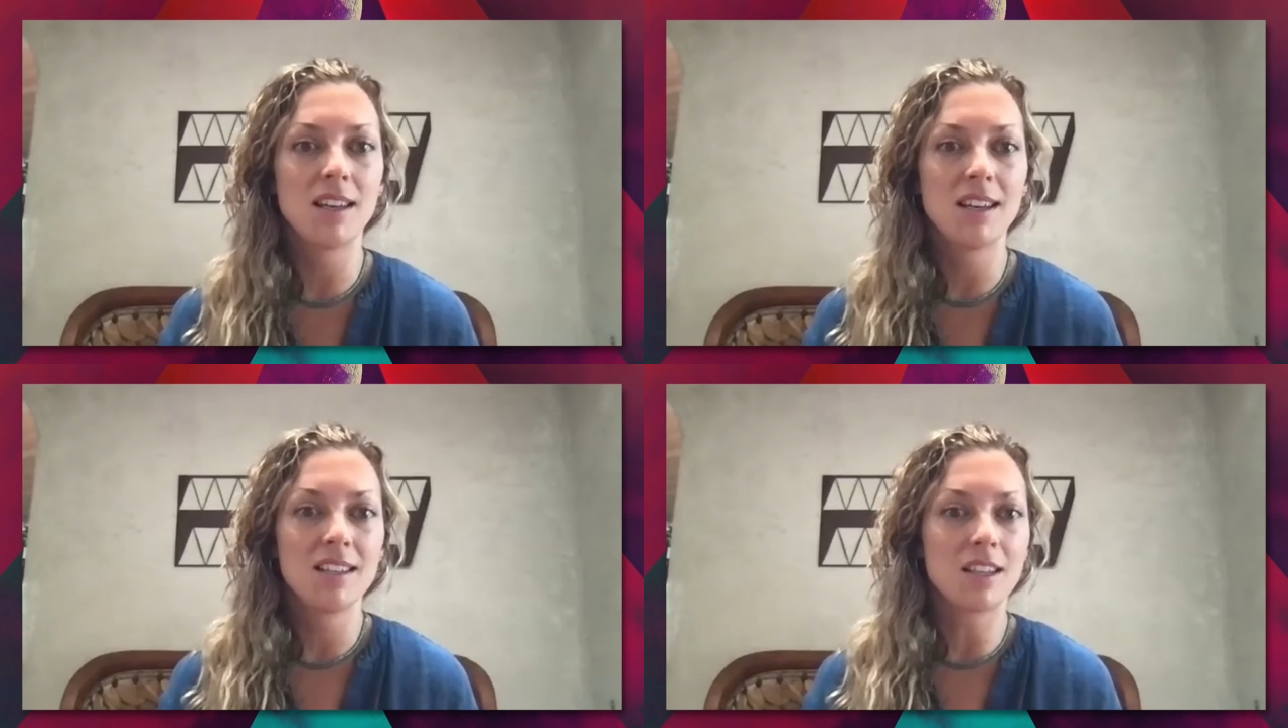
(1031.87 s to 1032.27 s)

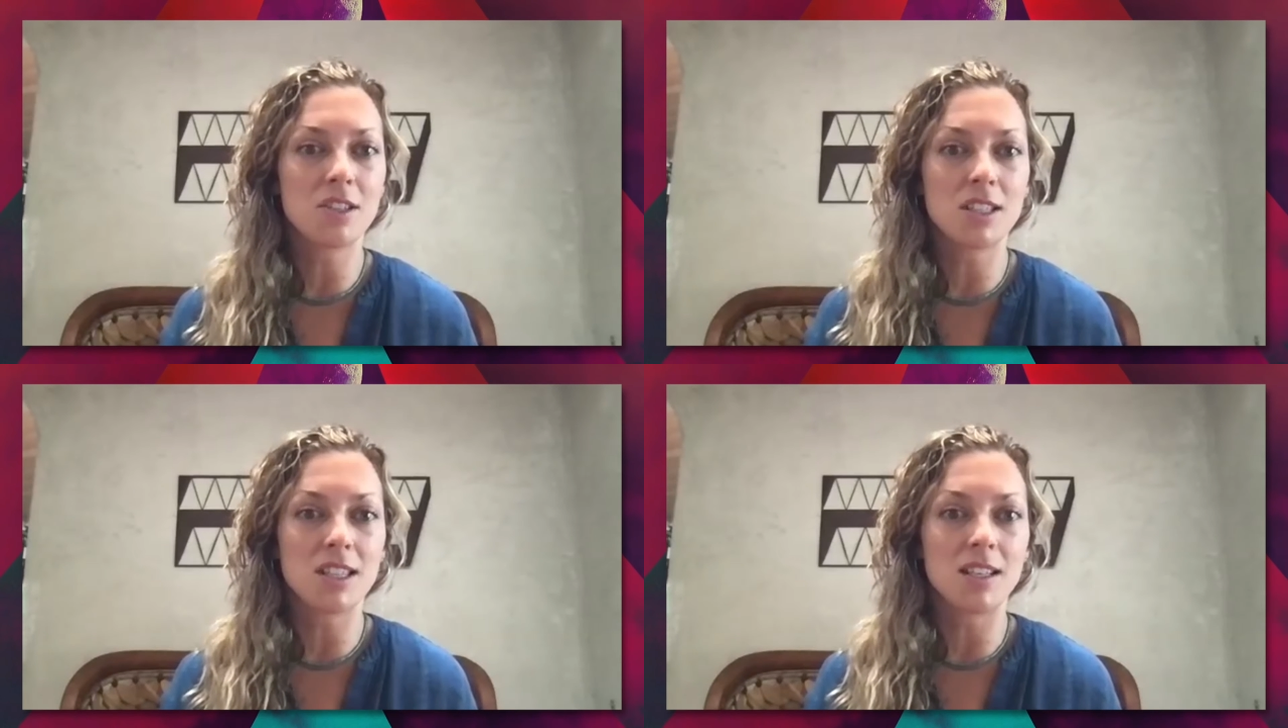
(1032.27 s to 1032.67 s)
such
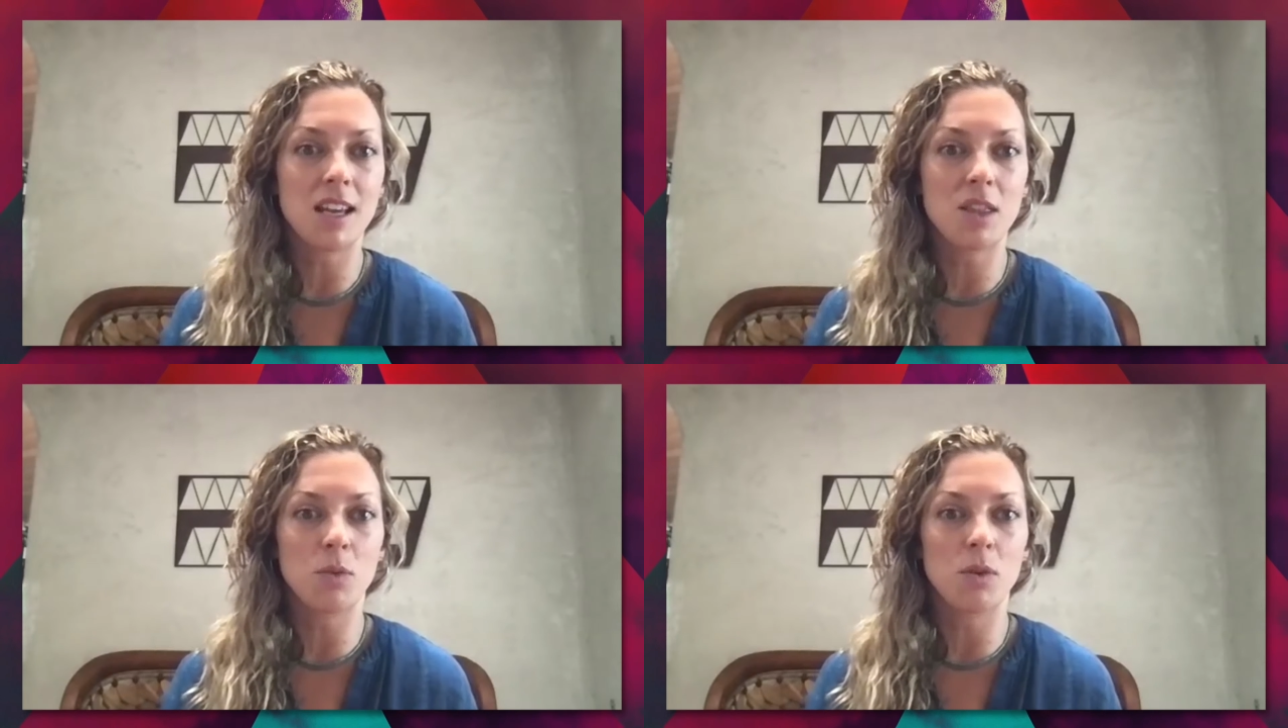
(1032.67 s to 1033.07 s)
as the
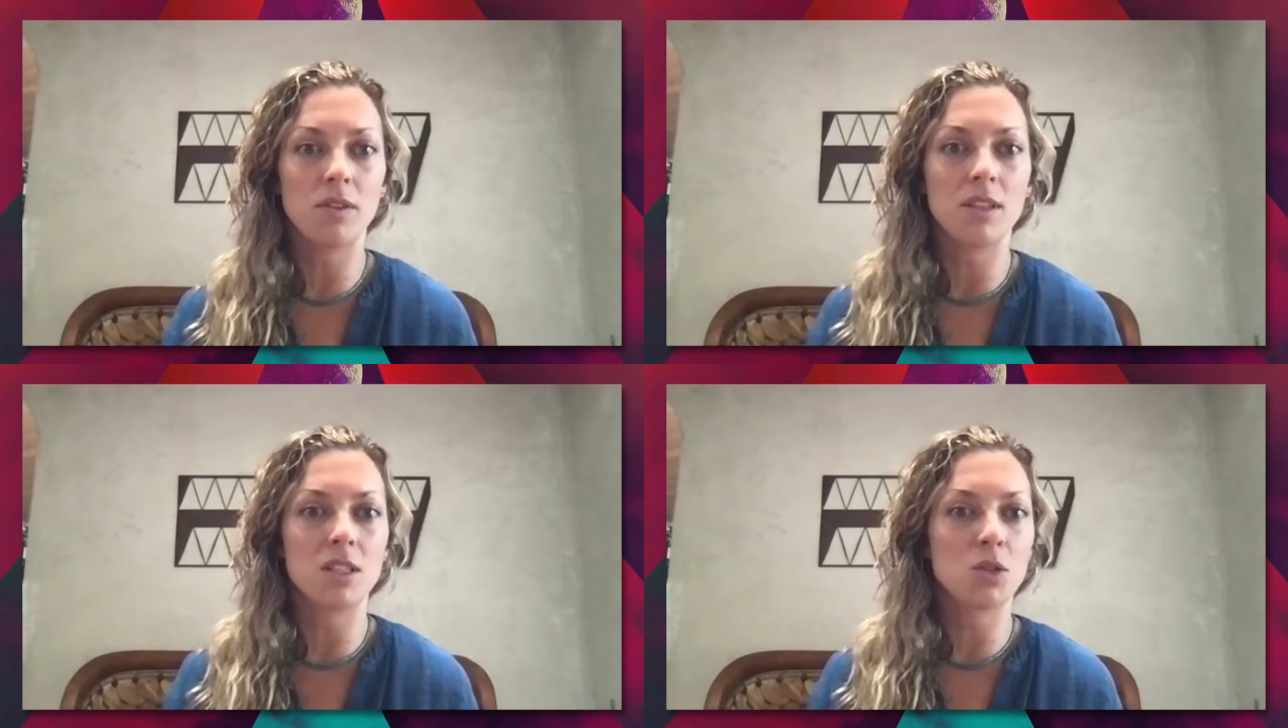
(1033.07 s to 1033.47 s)
death world
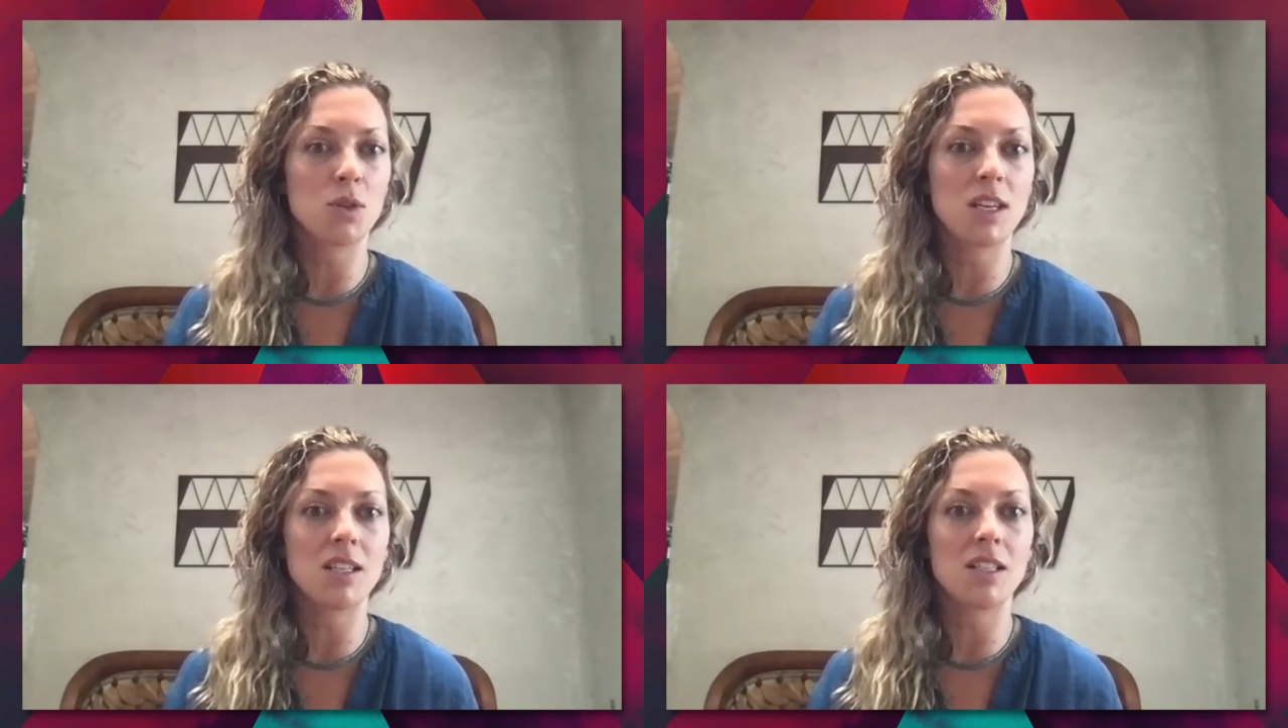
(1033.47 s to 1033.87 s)
that is
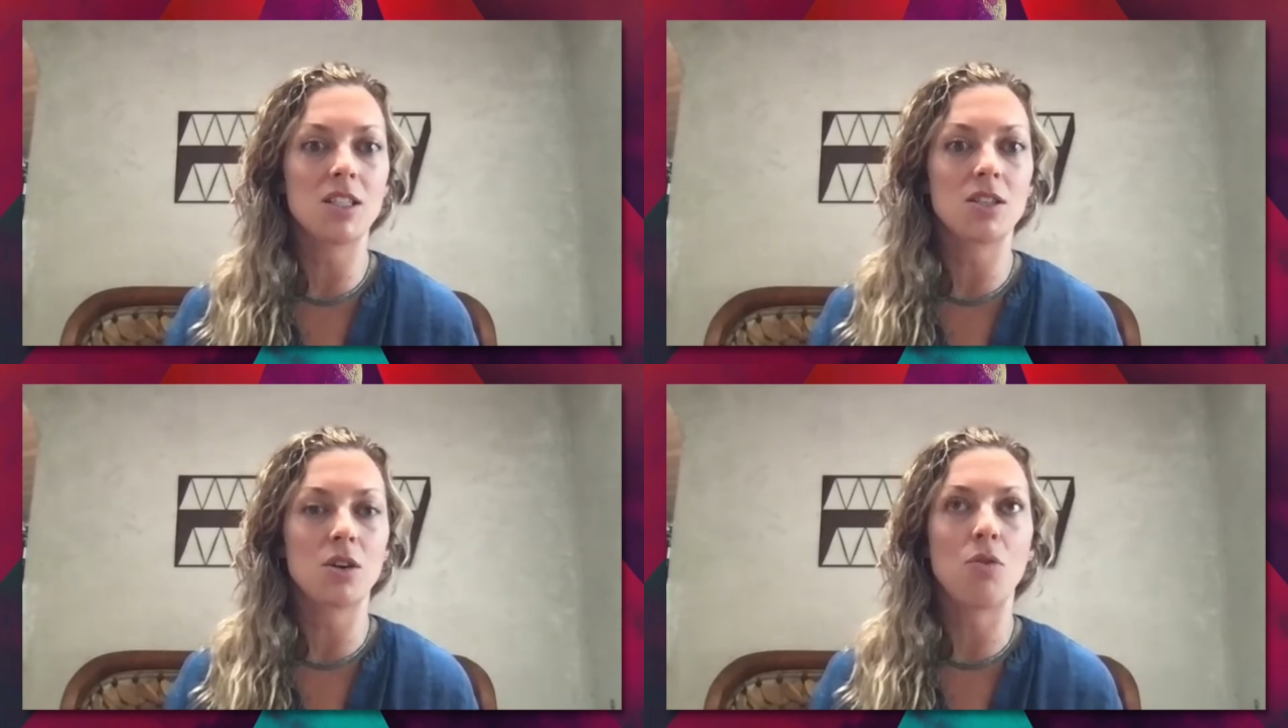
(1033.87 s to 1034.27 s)
creating
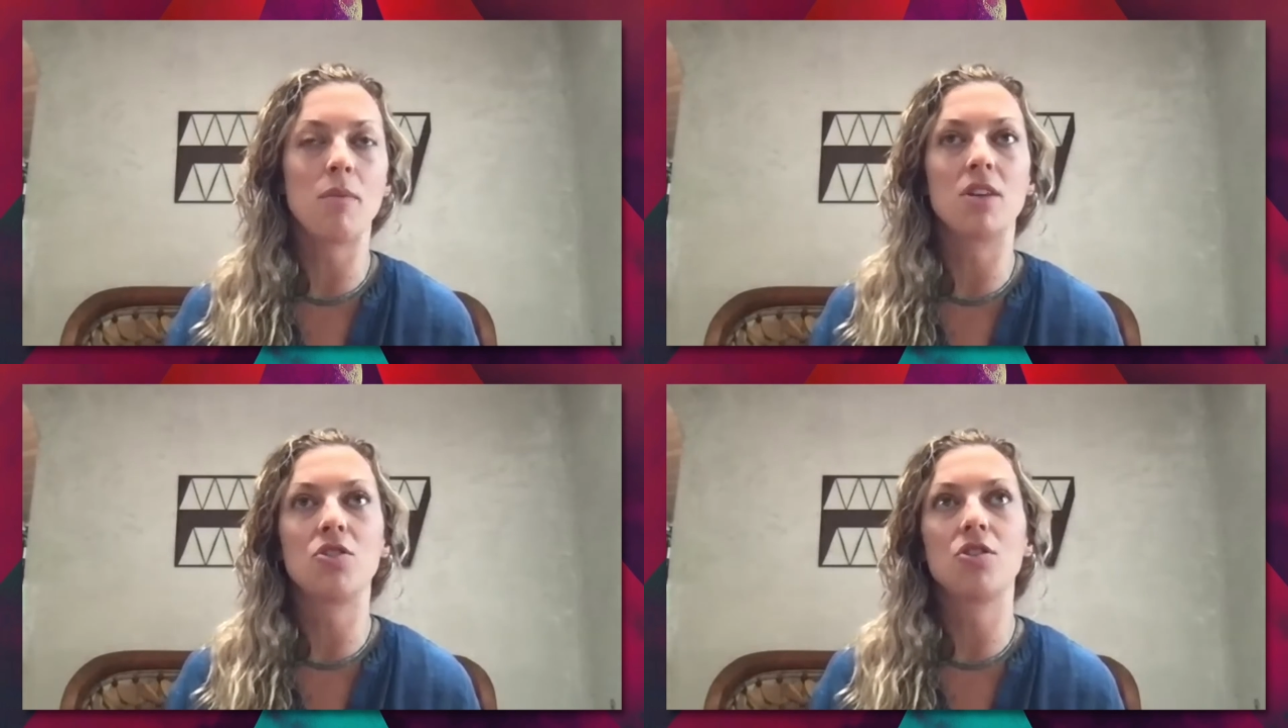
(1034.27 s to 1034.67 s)
so
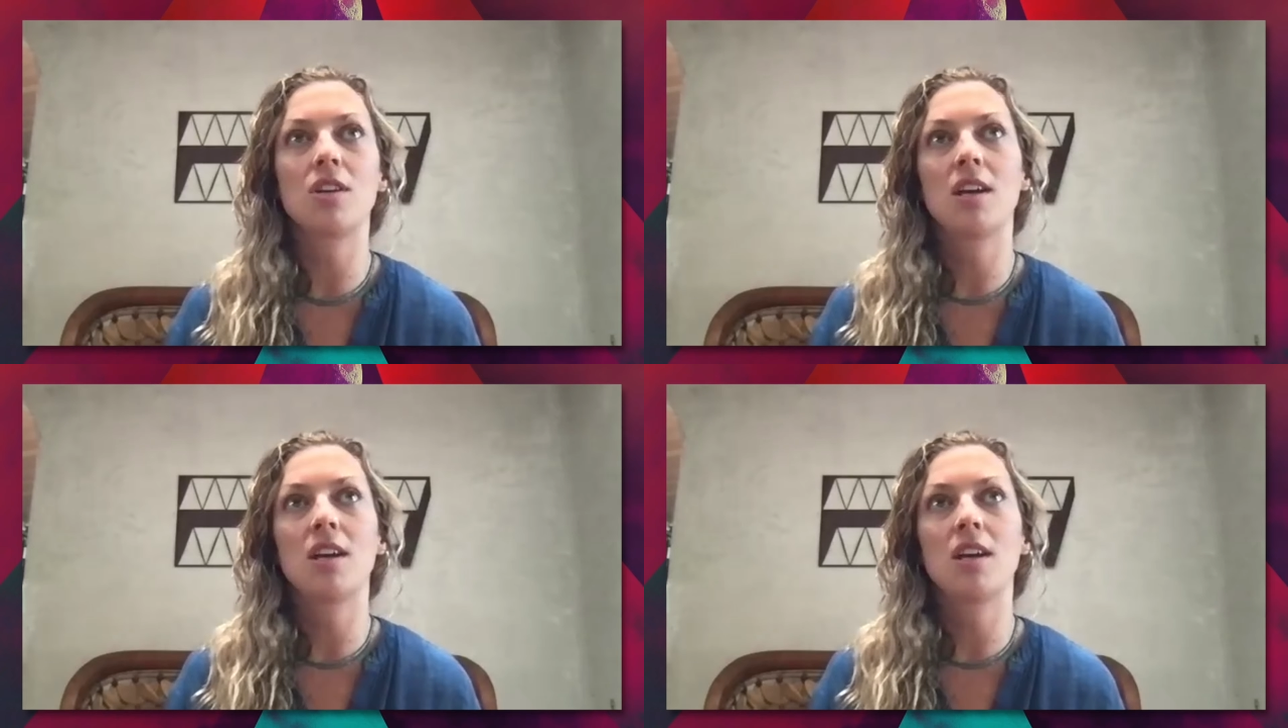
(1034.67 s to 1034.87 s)
much